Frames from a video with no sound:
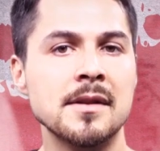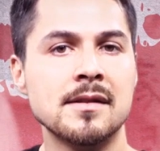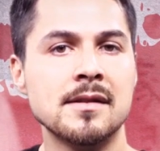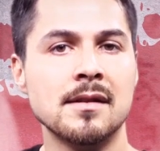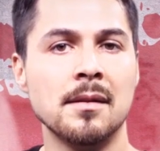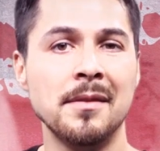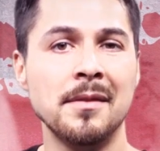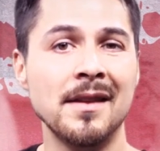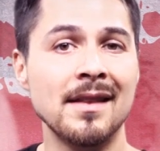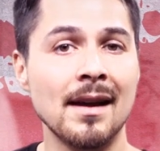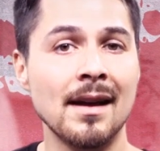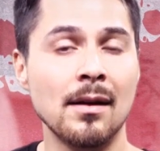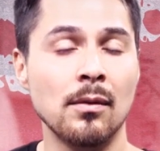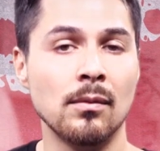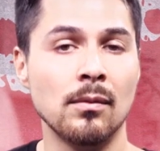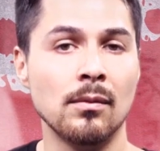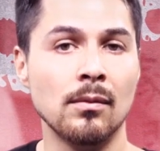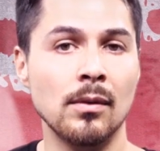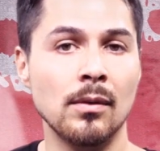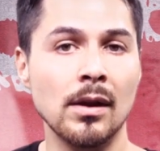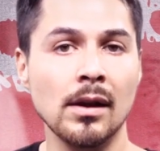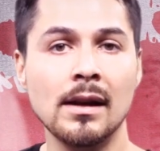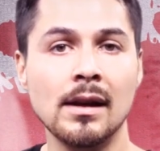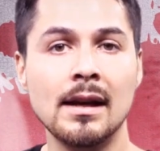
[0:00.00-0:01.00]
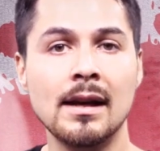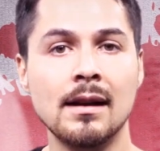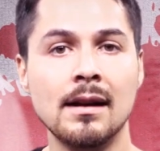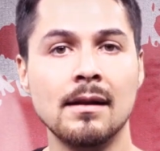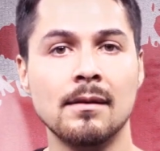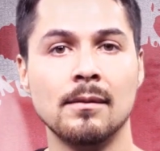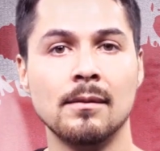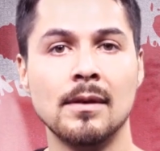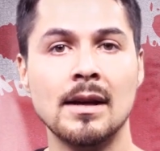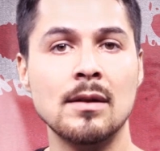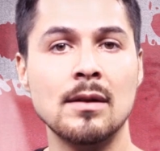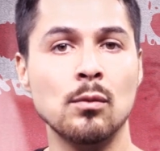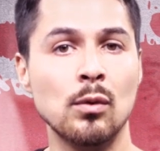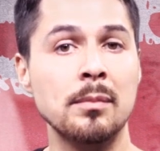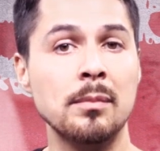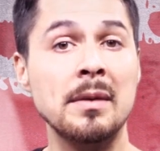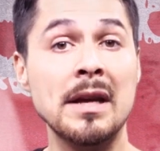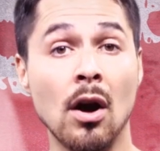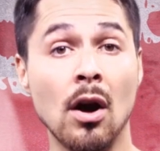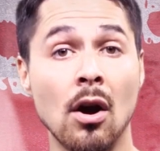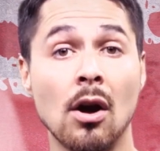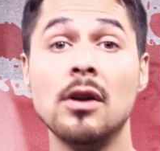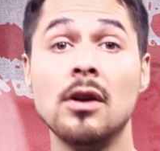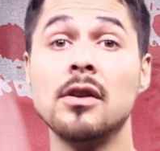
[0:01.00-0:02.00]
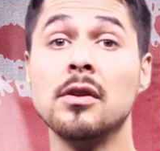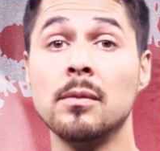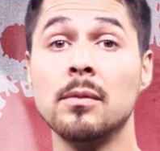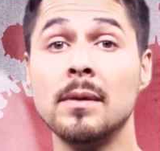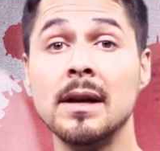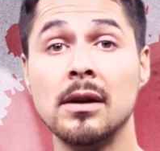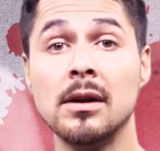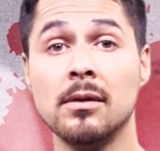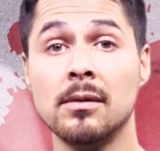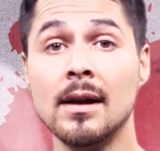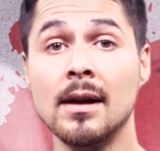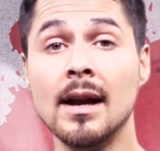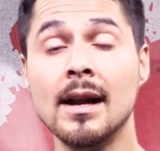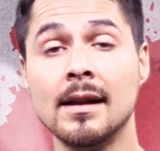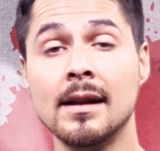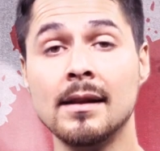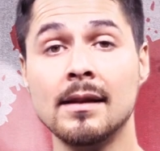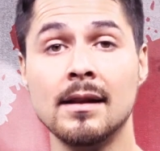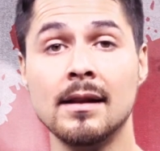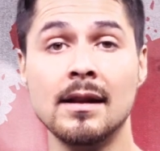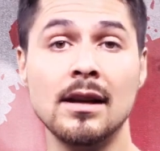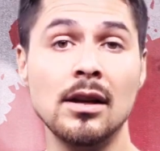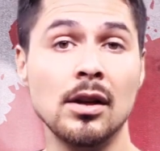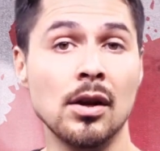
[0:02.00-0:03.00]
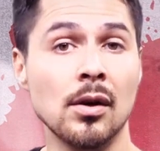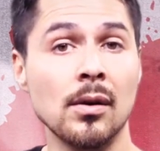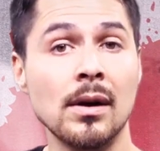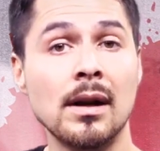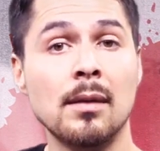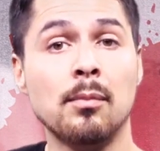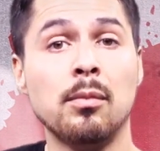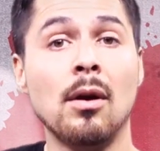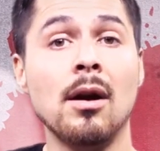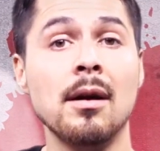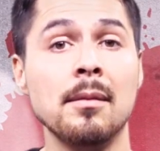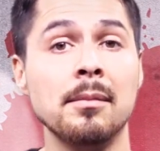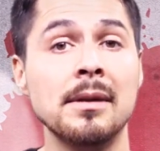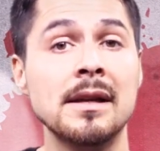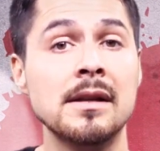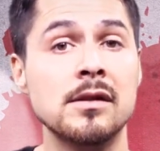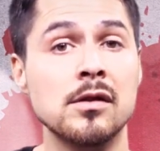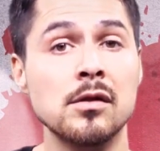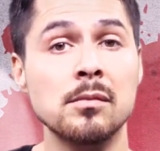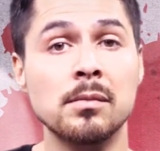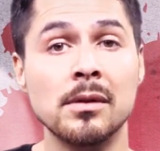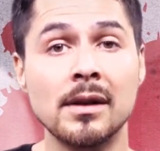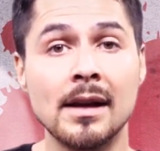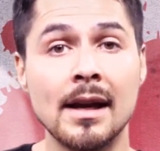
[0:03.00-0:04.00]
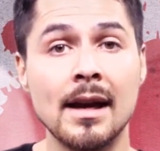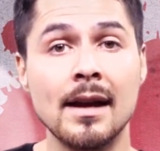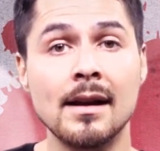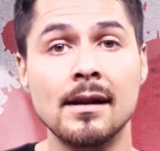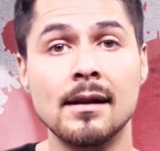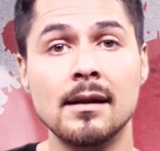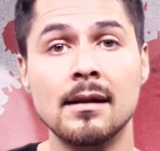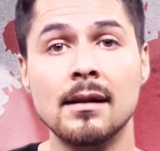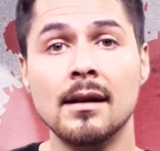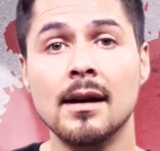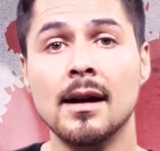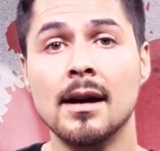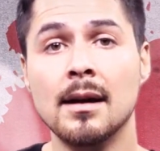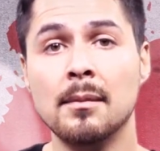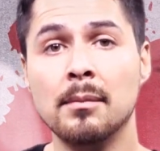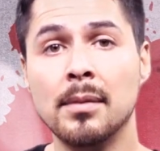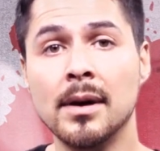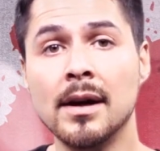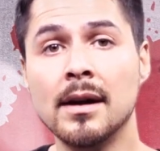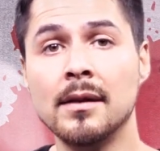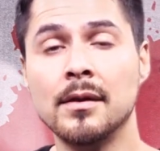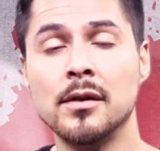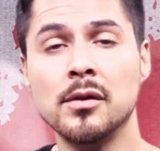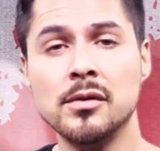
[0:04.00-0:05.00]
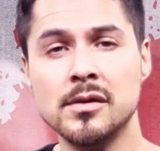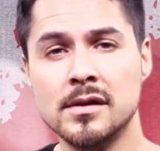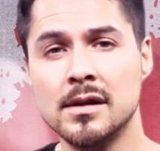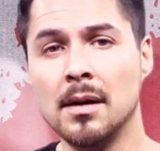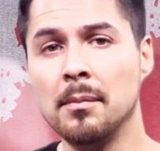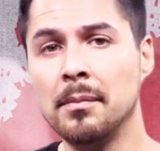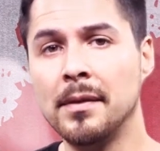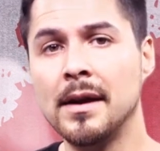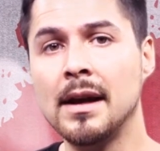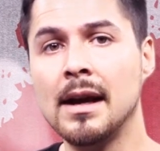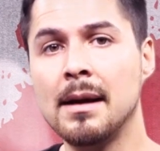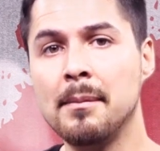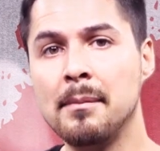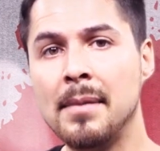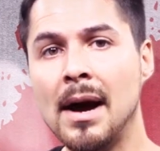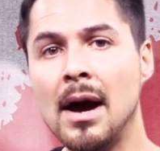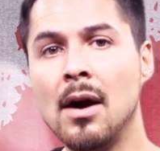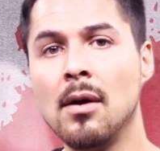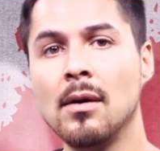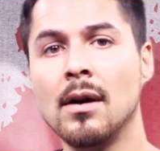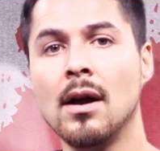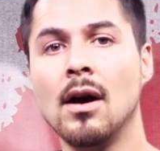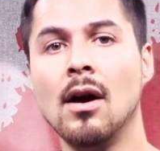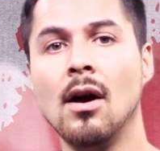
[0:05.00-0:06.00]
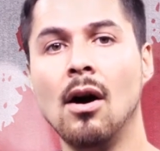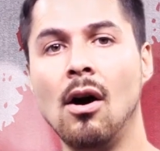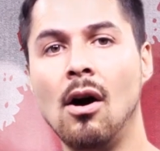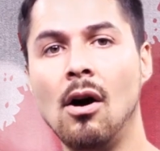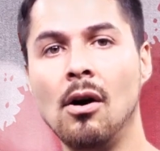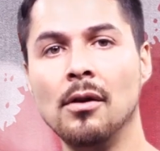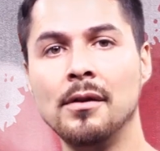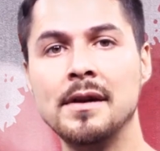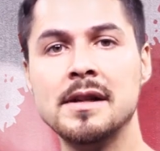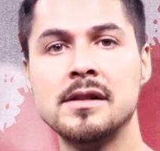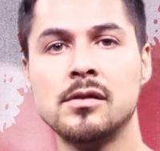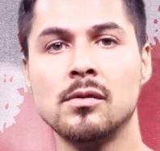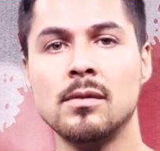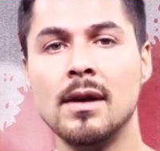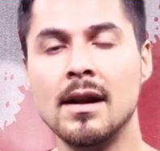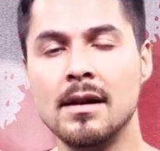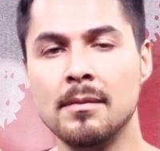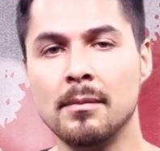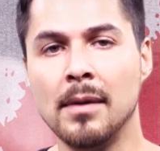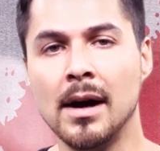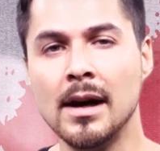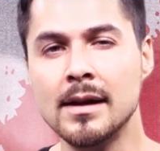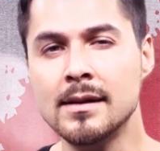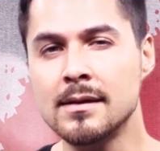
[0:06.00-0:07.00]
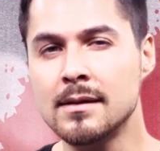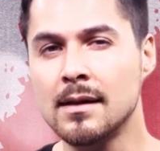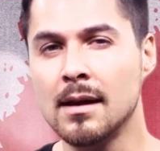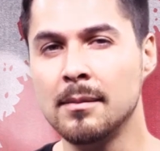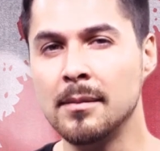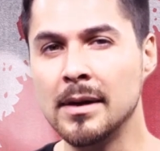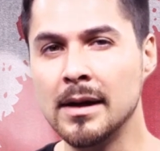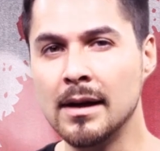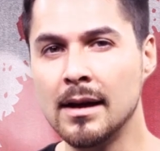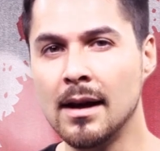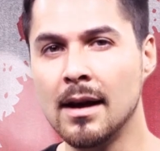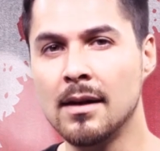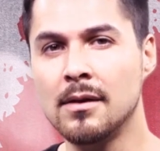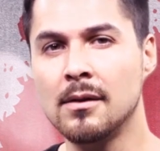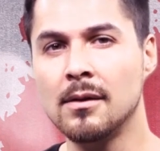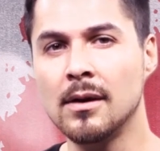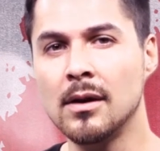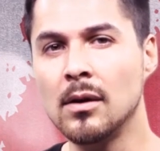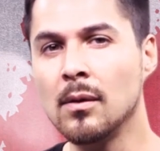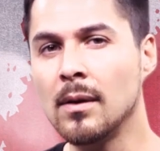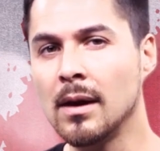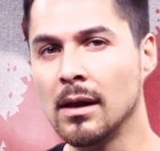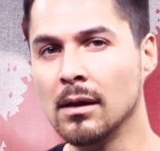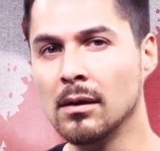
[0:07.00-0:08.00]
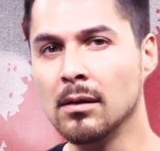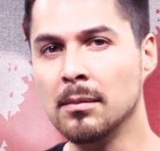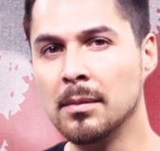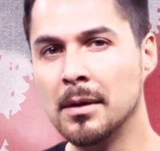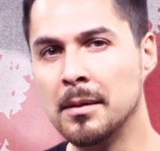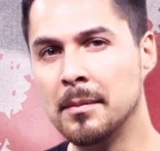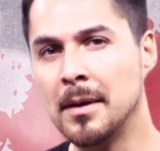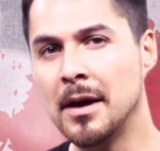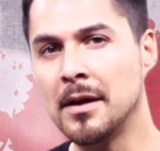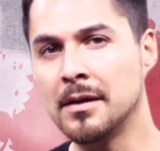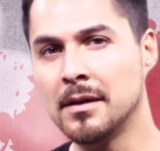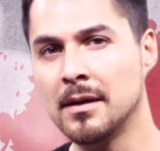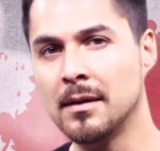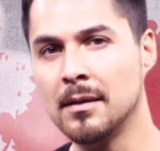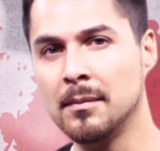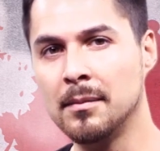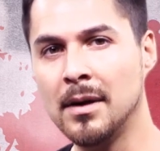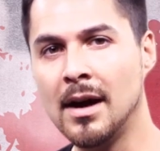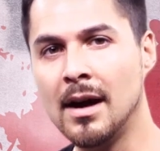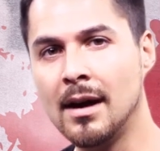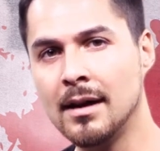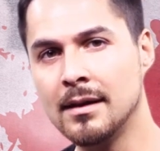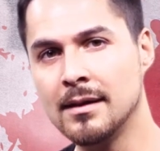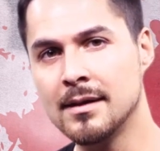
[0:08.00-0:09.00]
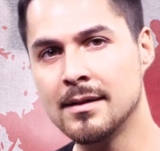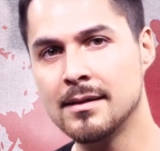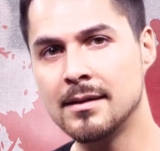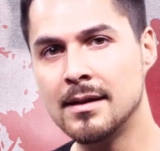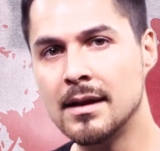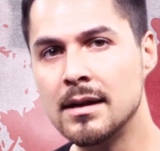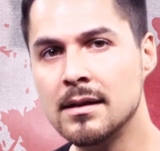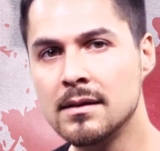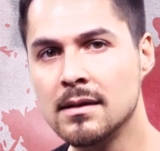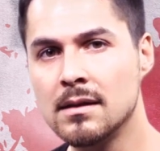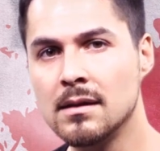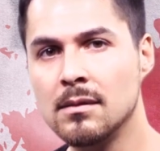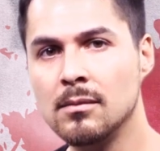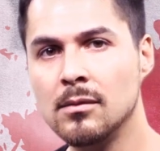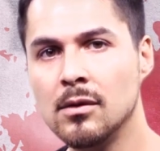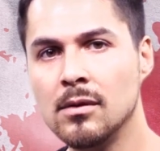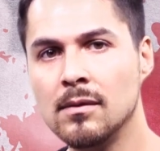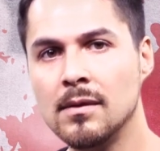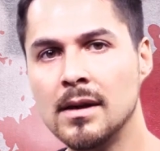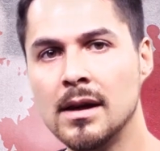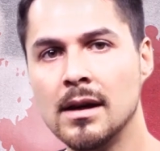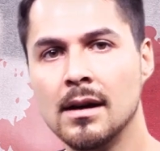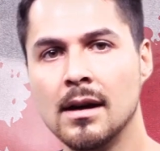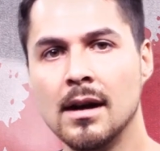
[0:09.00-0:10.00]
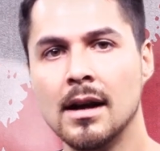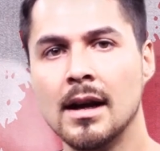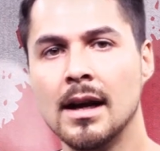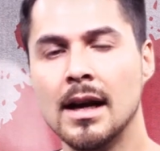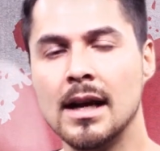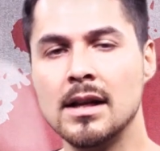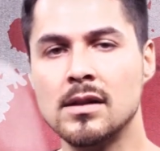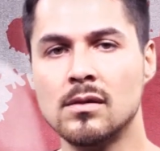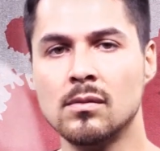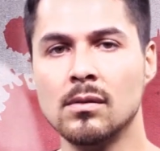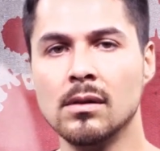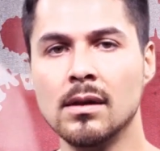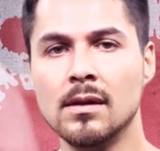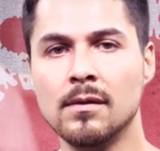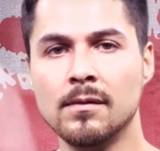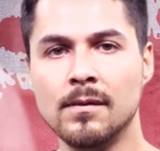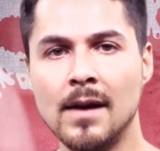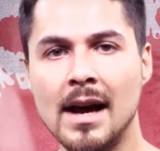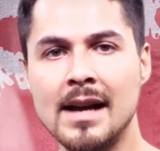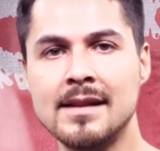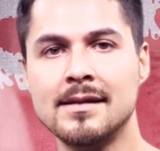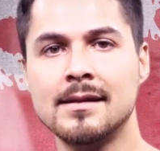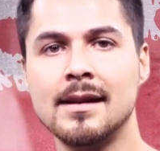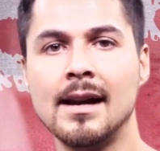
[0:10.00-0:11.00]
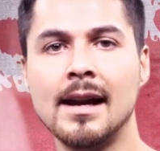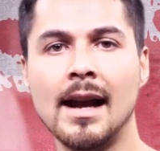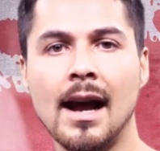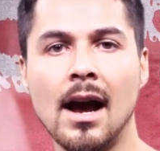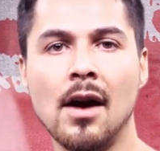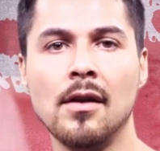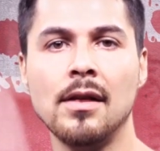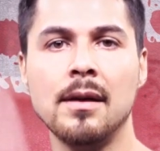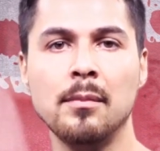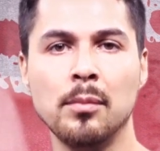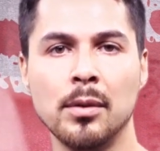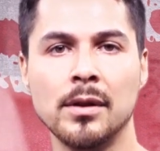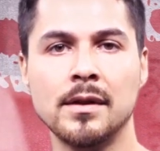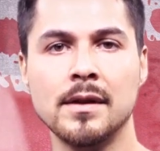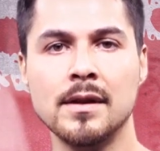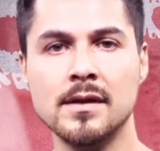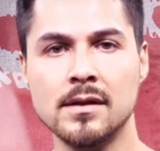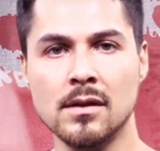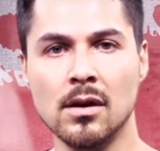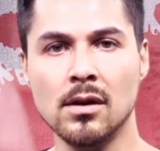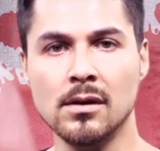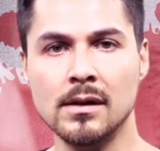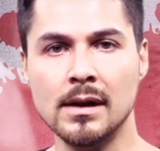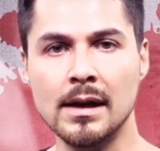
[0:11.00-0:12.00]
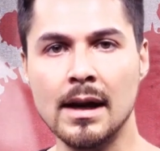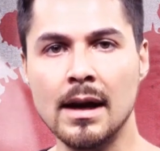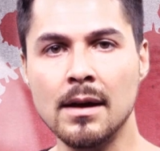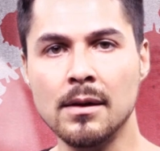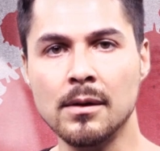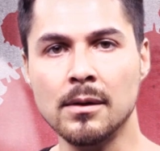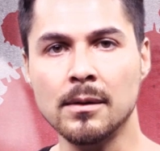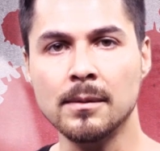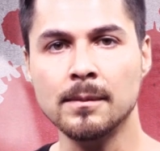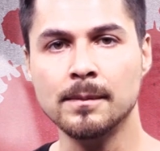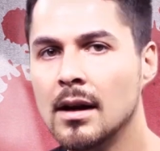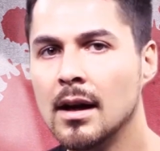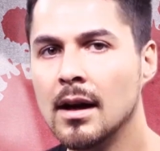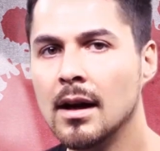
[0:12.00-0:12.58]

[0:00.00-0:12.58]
as something that really, it would be hard to recreate. And it could probably be duplicated, but there's something about all these creative minds coming together and knowing a little bit about the behind the scenes of the movie. It's really fascinating how they put this all together.